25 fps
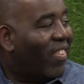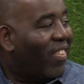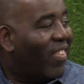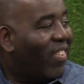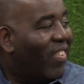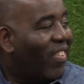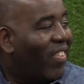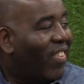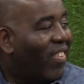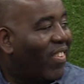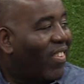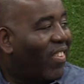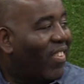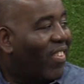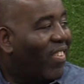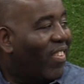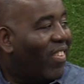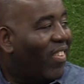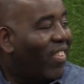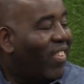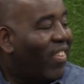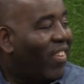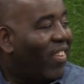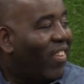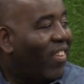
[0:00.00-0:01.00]

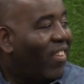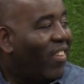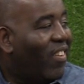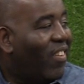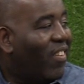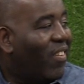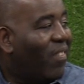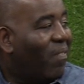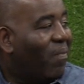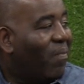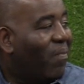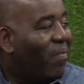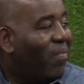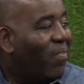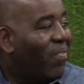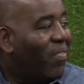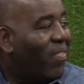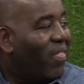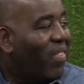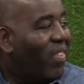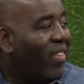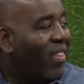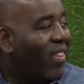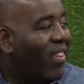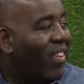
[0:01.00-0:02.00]

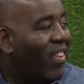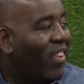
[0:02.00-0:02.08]
This person isn't speaking.